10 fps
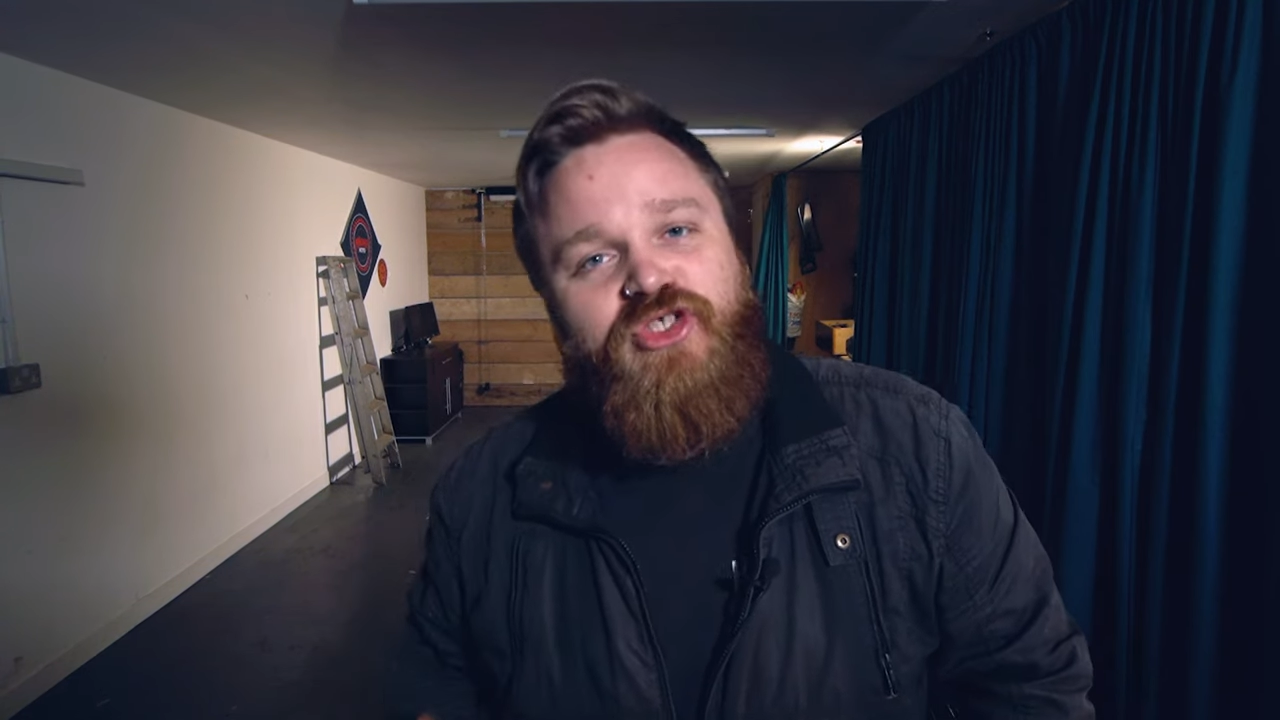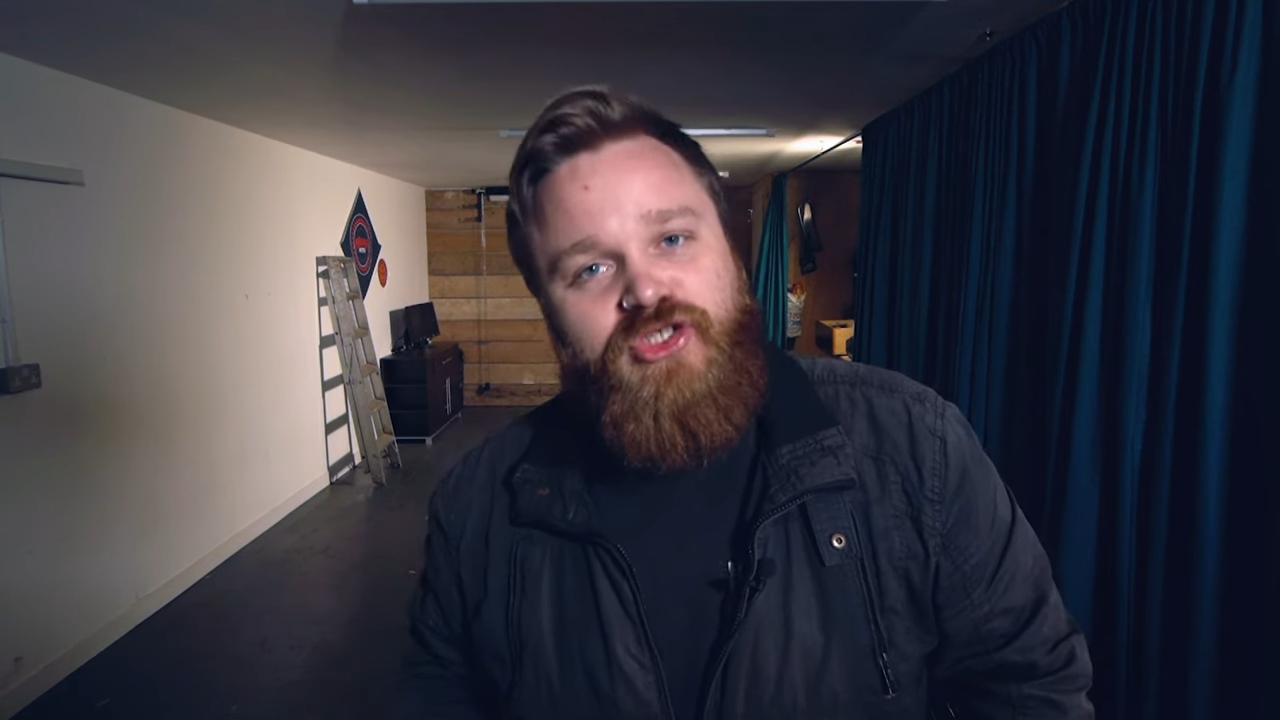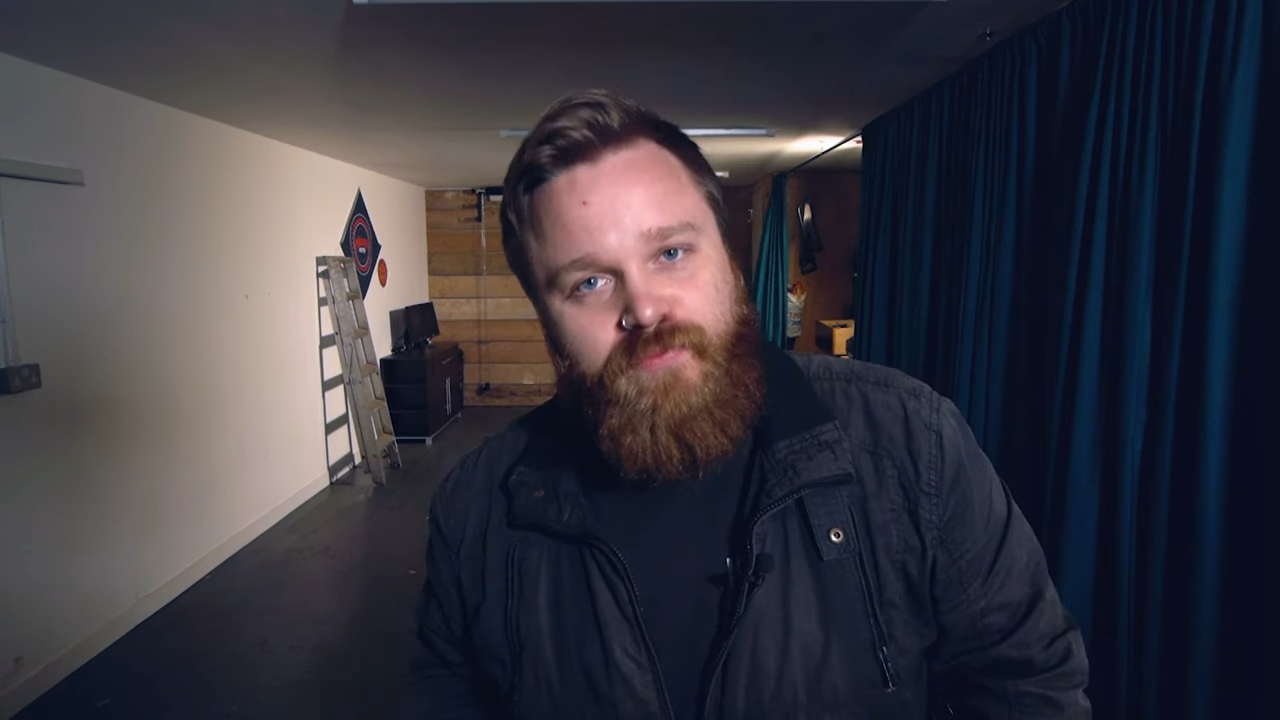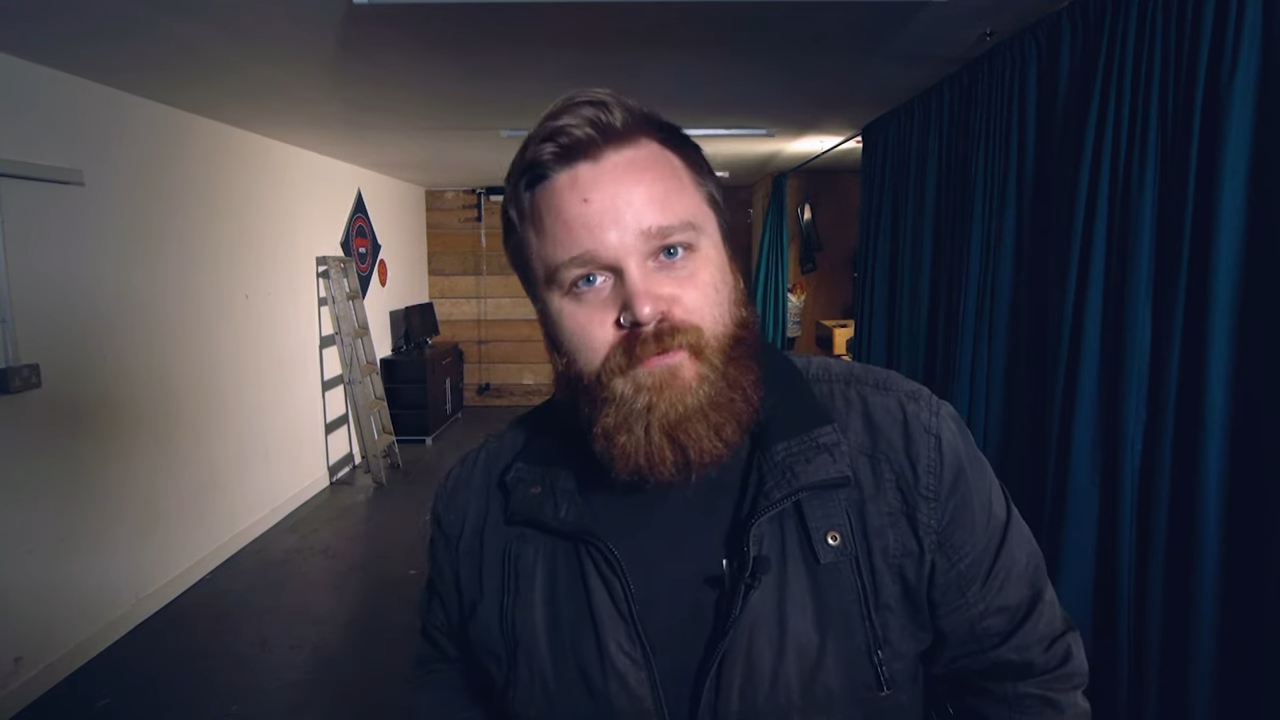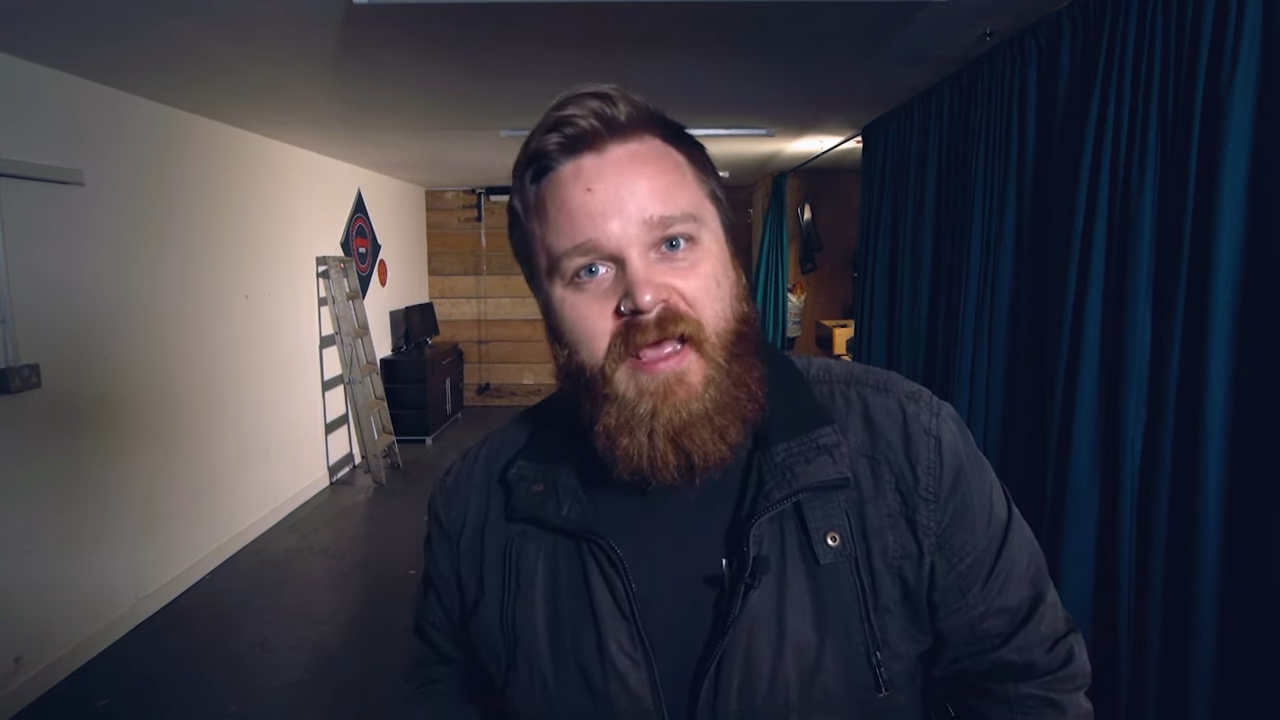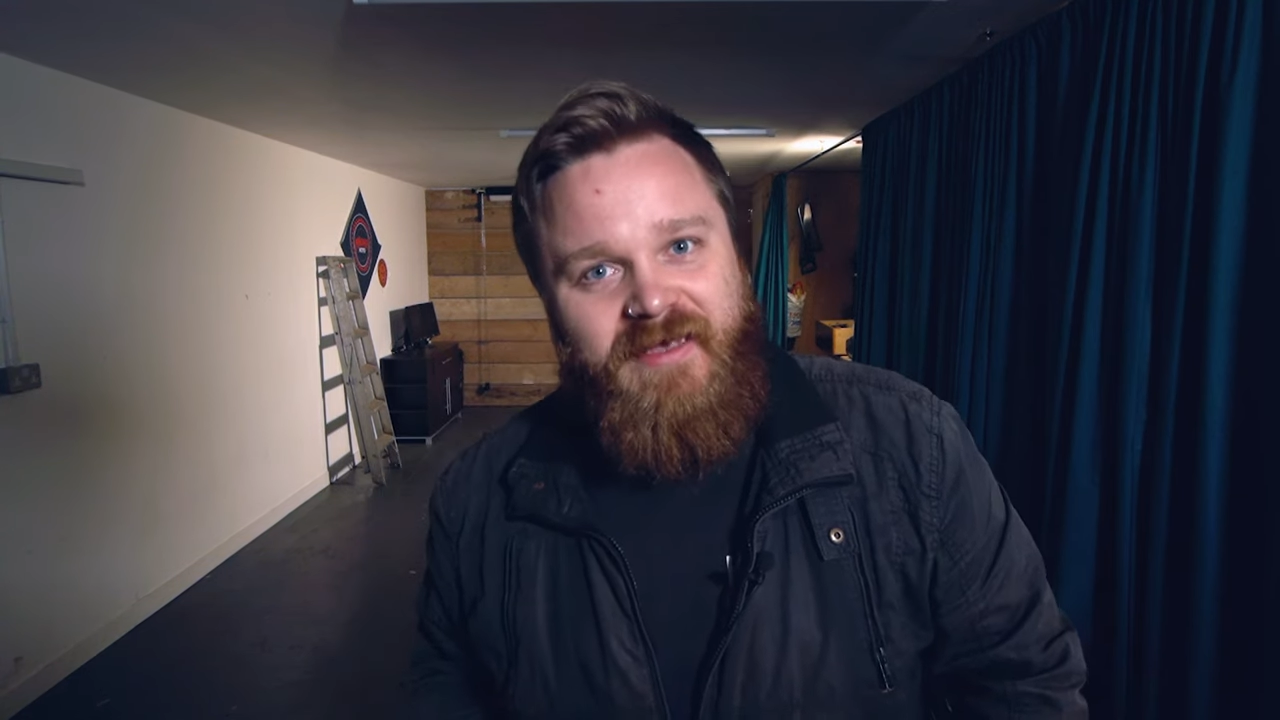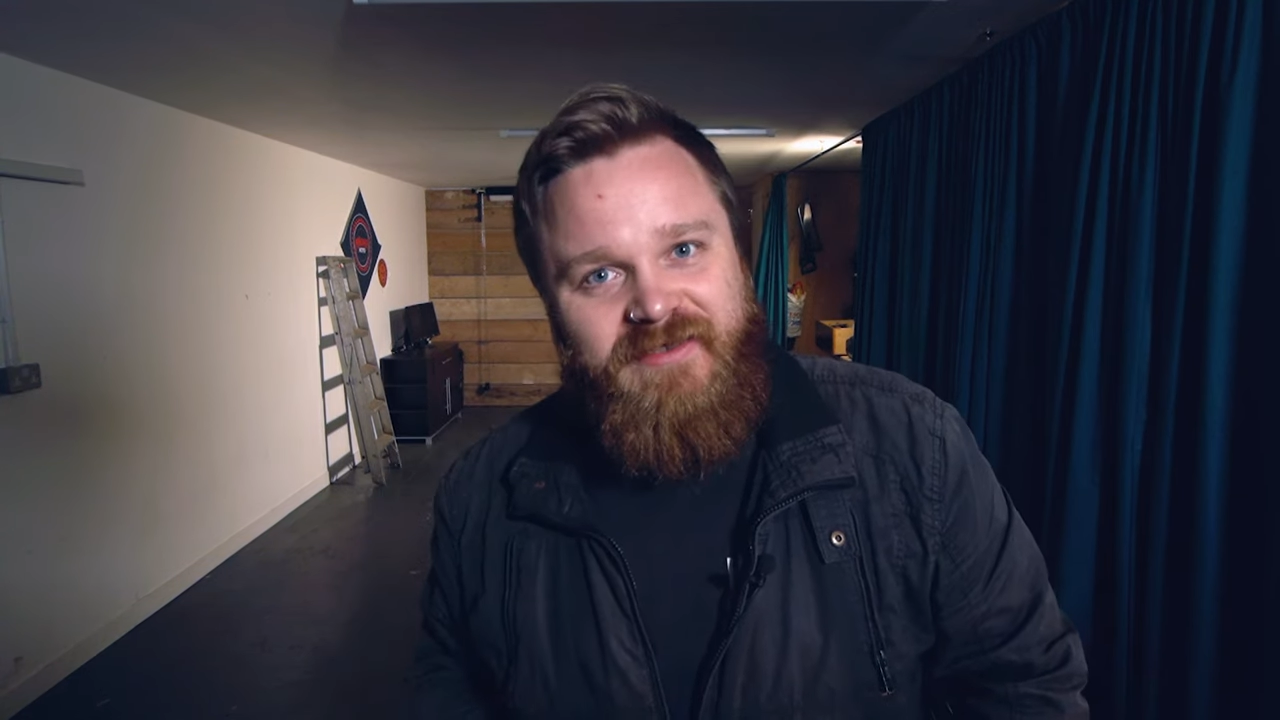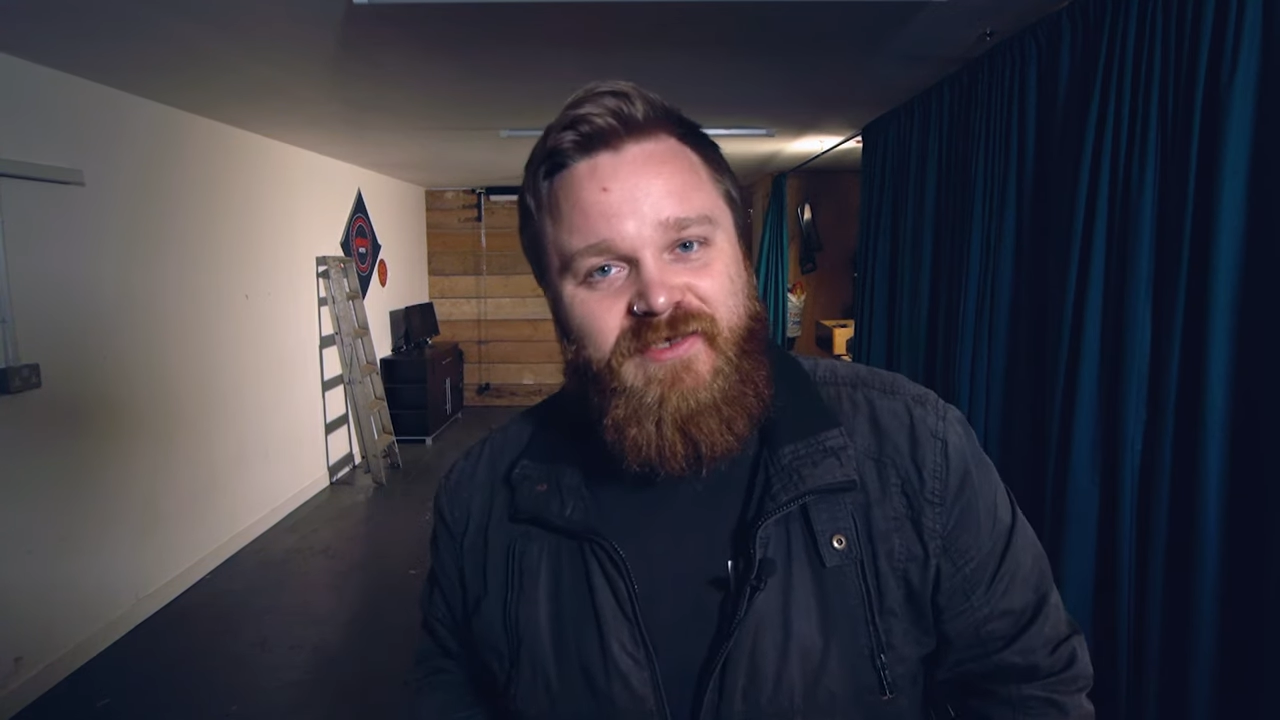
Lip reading: specs